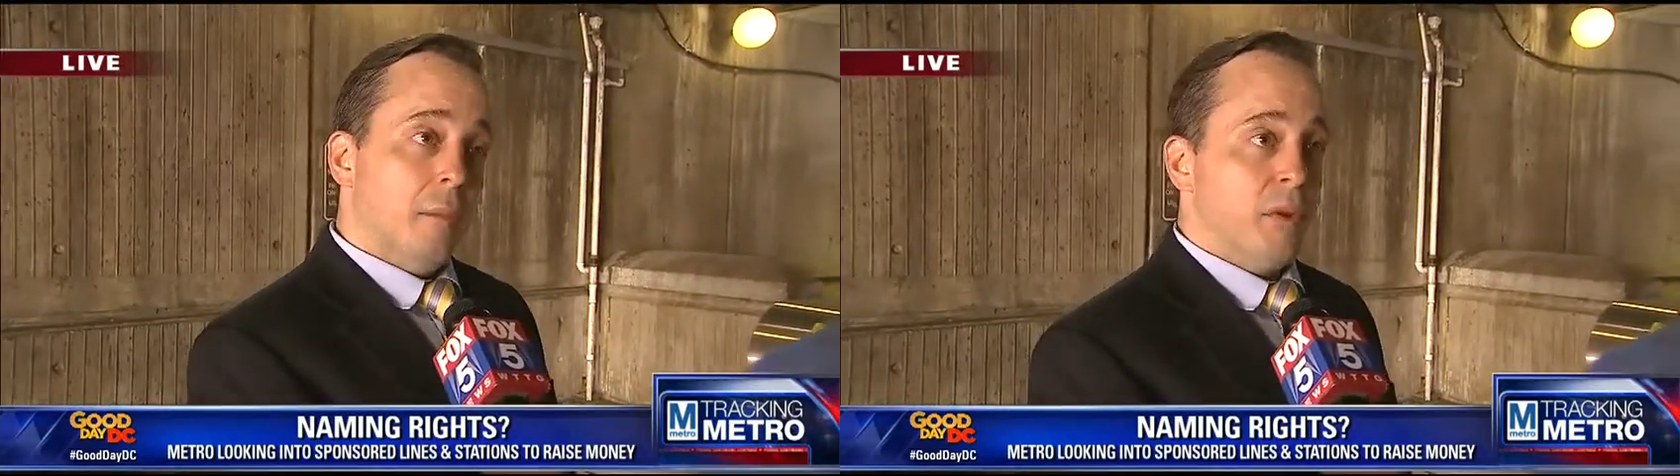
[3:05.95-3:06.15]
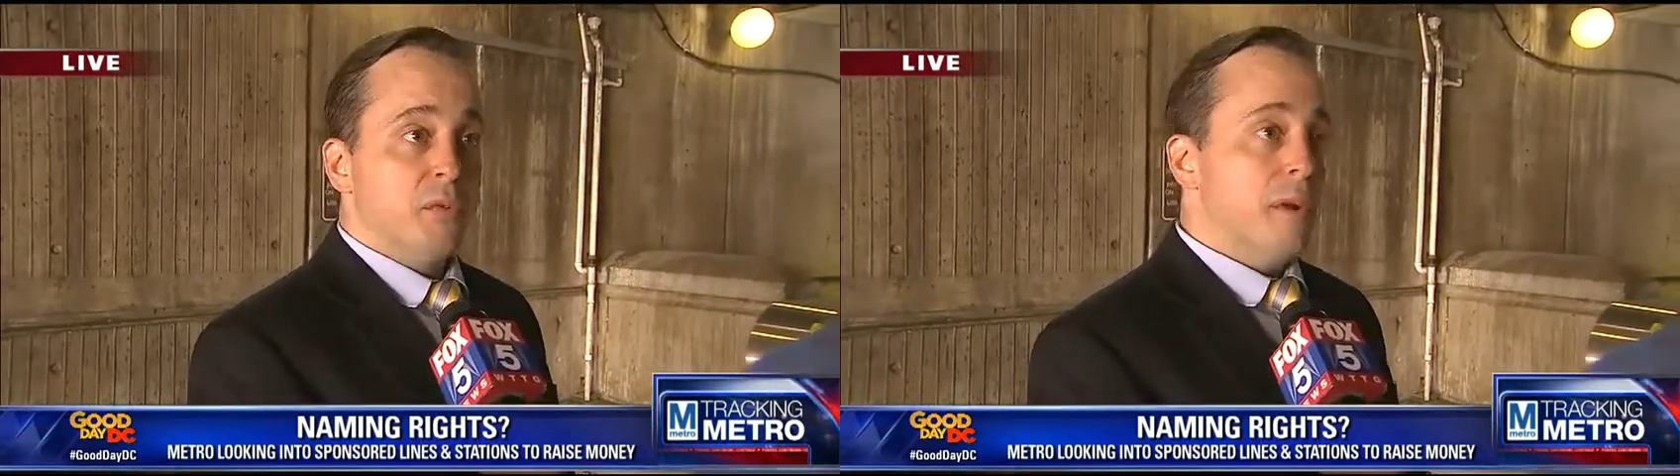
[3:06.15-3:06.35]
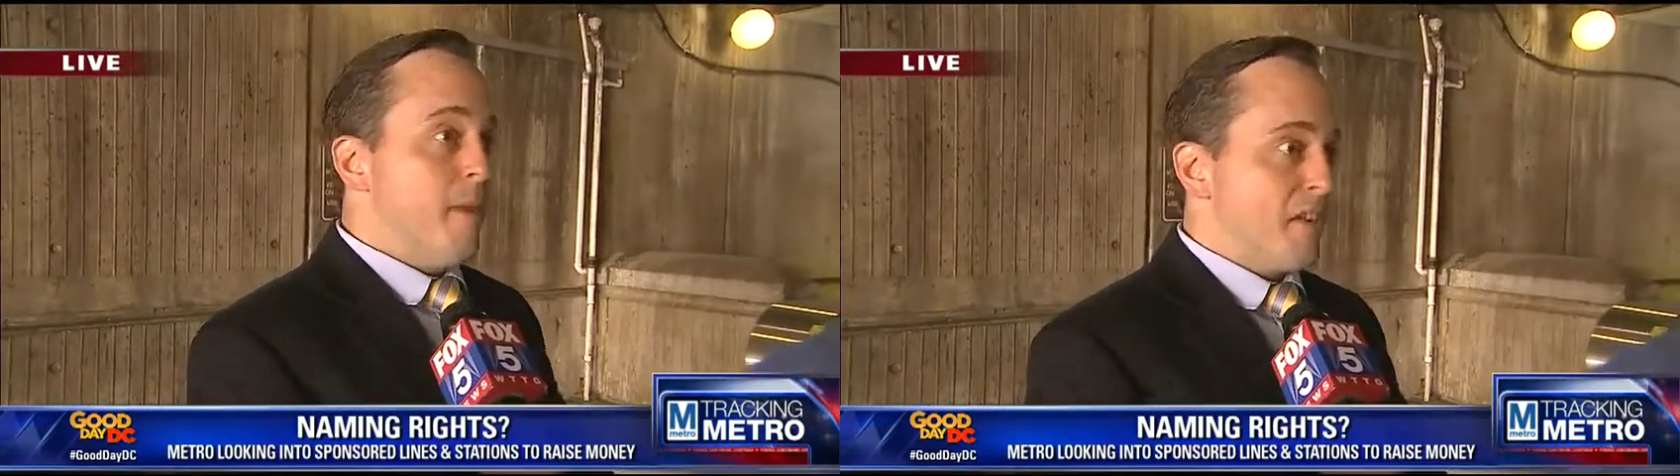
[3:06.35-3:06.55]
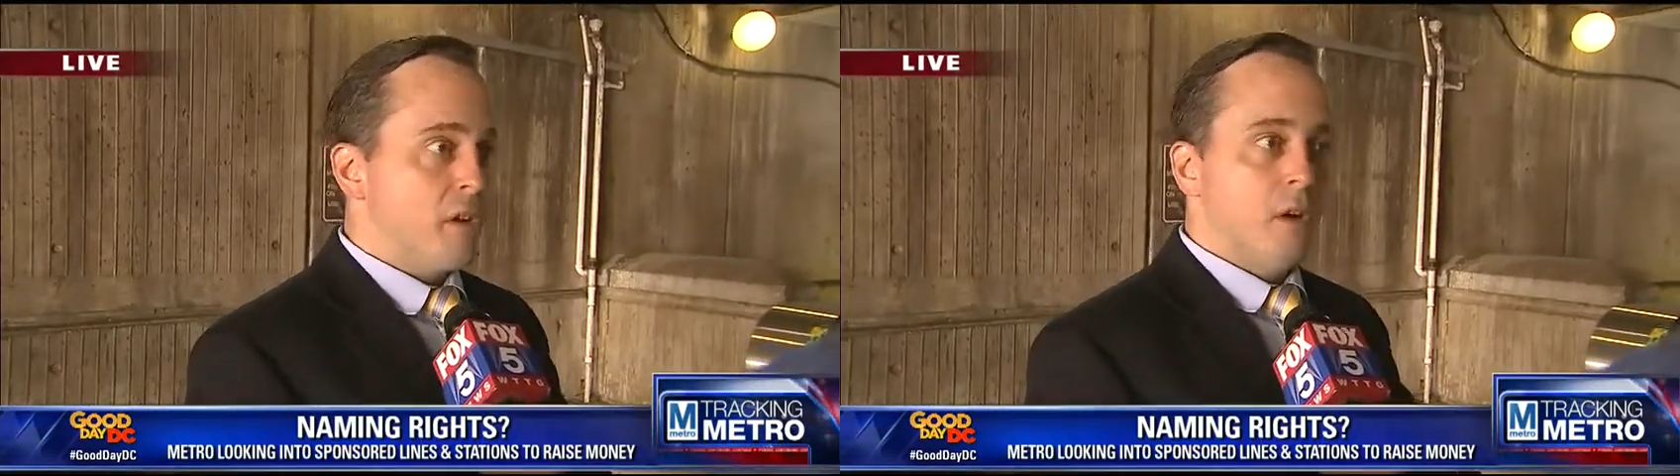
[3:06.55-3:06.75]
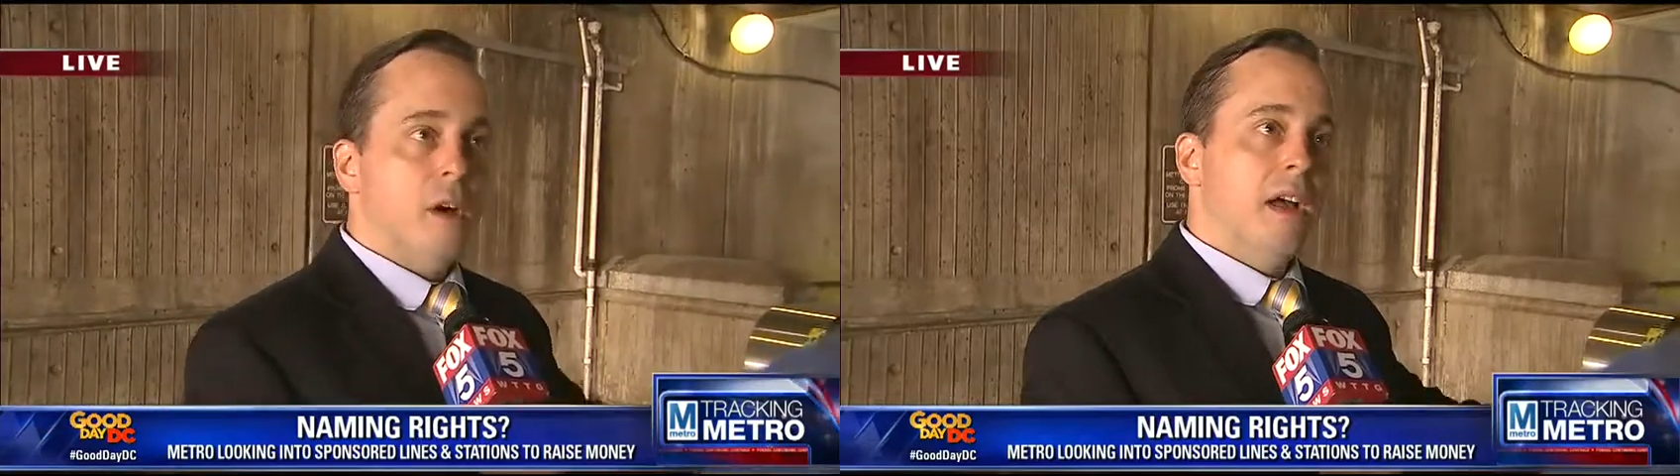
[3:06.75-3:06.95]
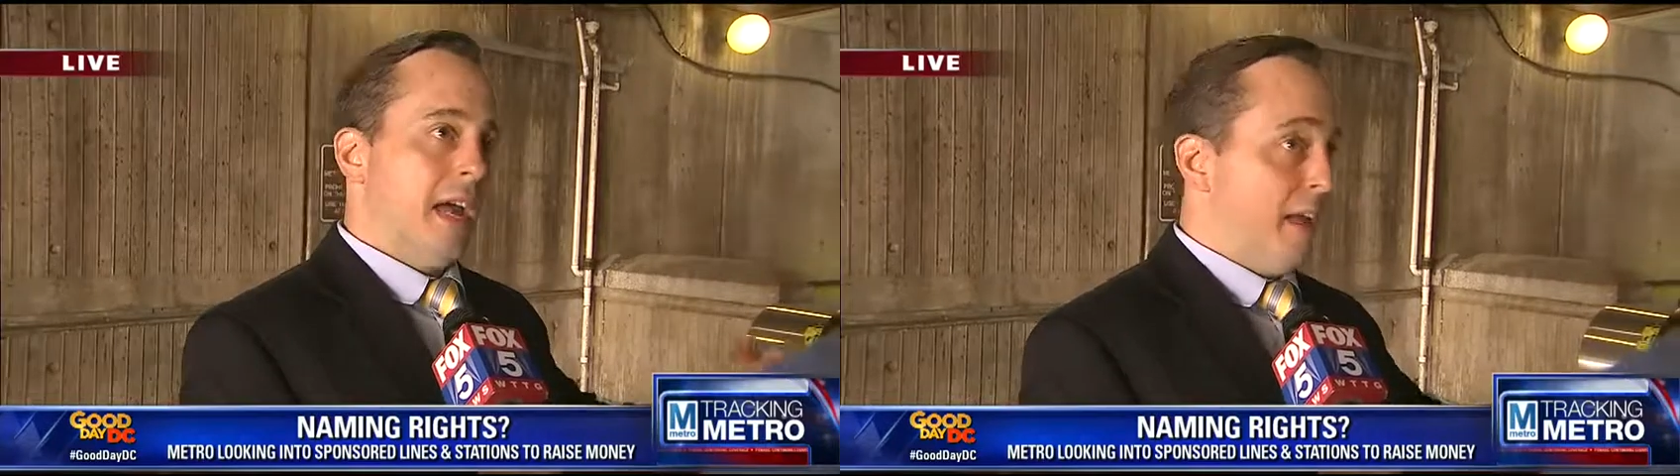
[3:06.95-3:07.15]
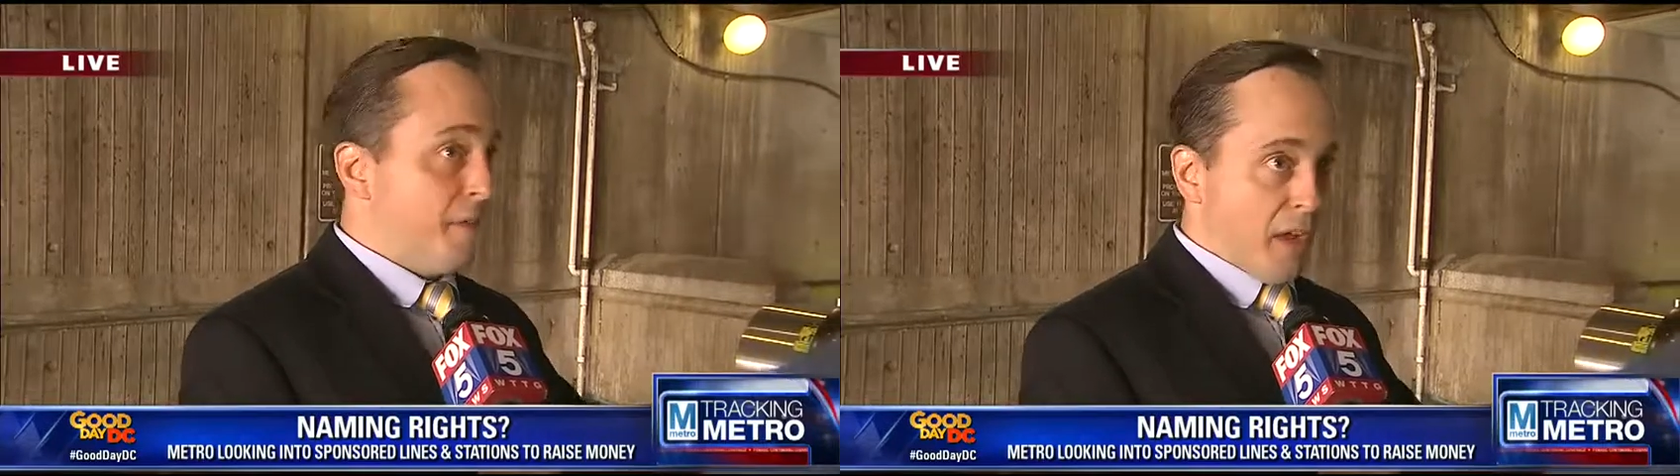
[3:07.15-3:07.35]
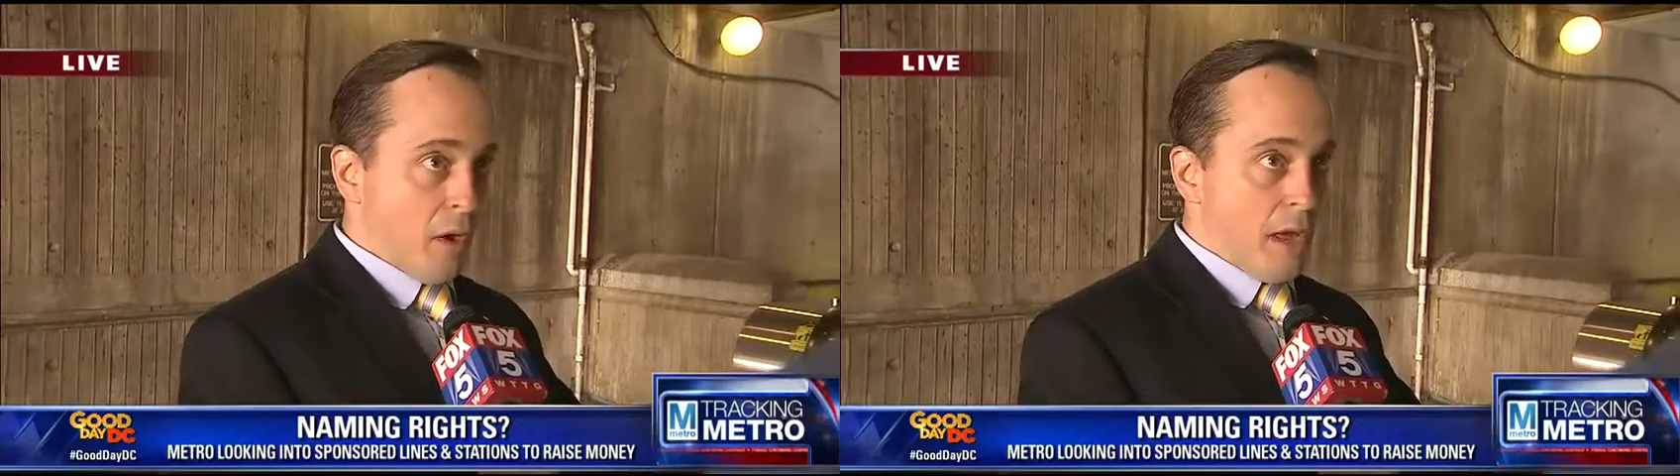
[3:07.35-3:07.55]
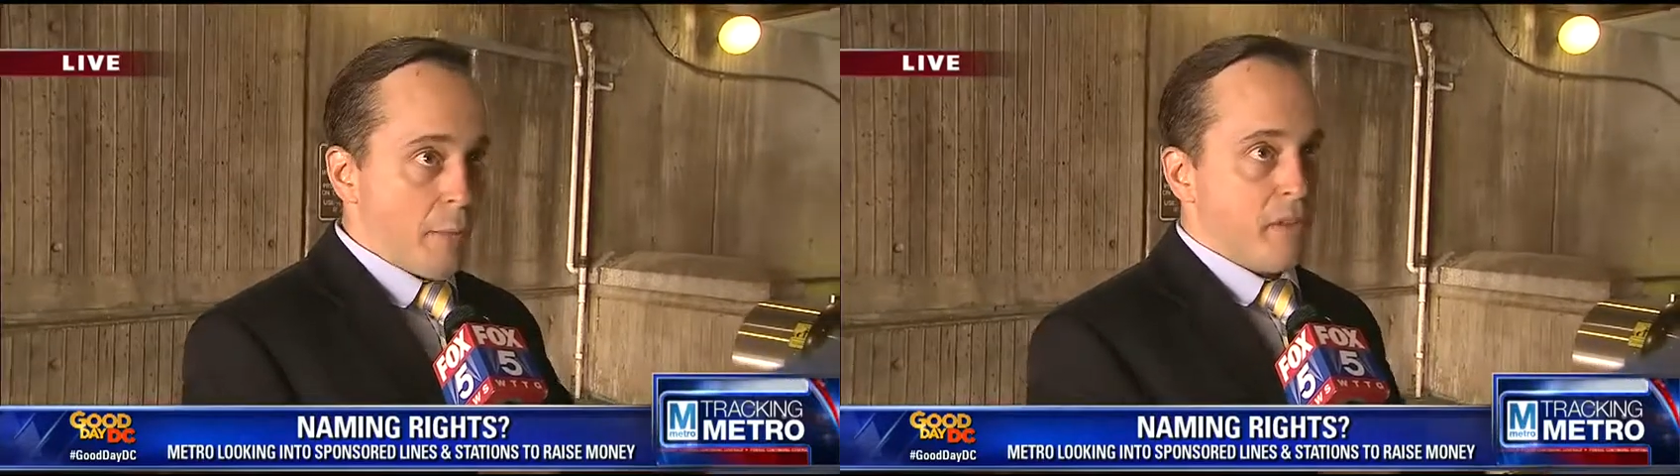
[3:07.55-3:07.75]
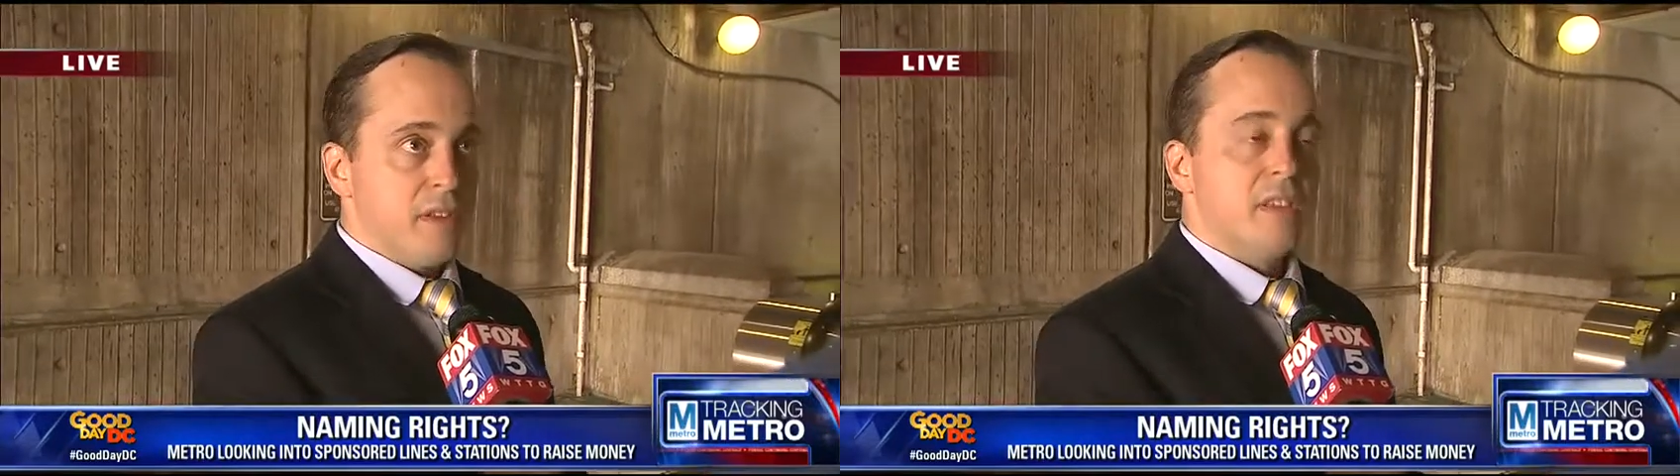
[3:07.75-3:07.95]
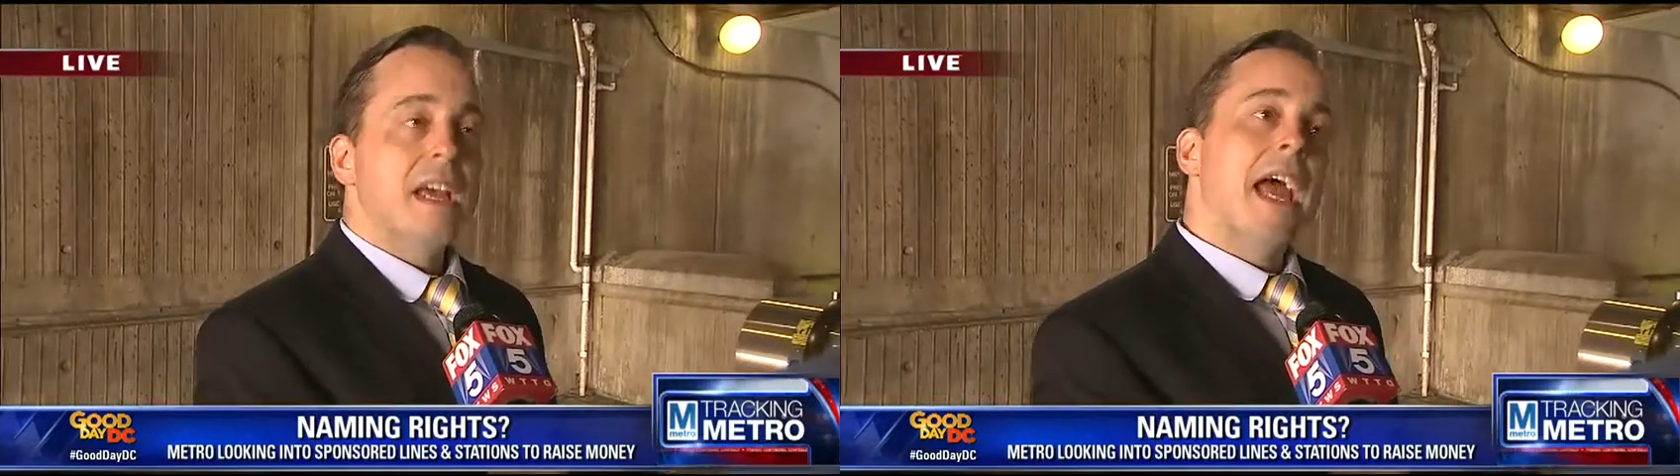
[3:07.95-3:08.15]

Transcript: between Metro, if they go ahead with this,